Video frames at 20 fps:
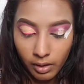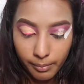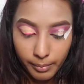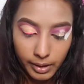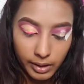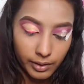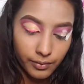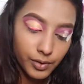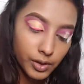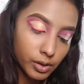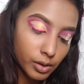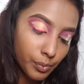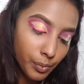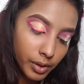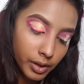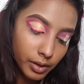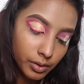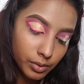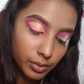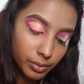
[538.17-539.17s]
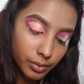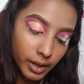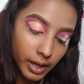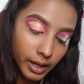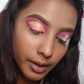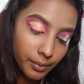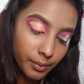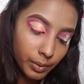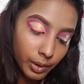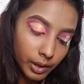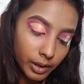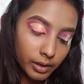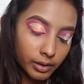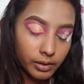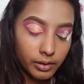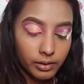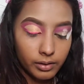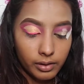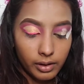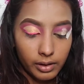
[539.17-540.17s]
But if you don't want to do that,
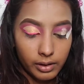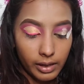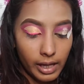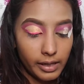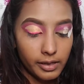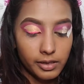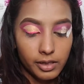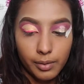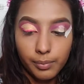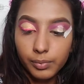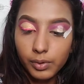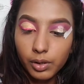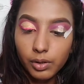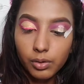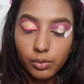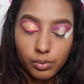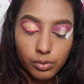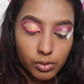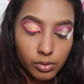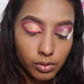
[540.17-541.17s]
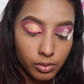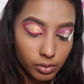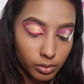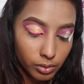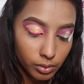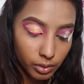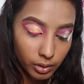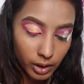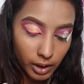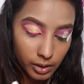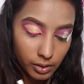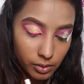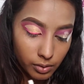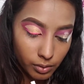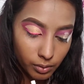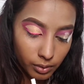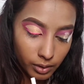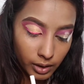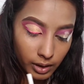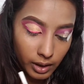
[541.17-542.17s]
well, that's up to you too. That's
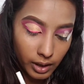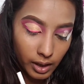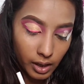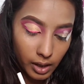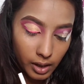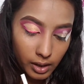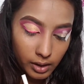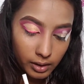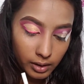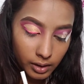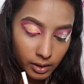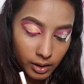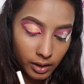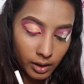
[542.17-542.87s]
okay.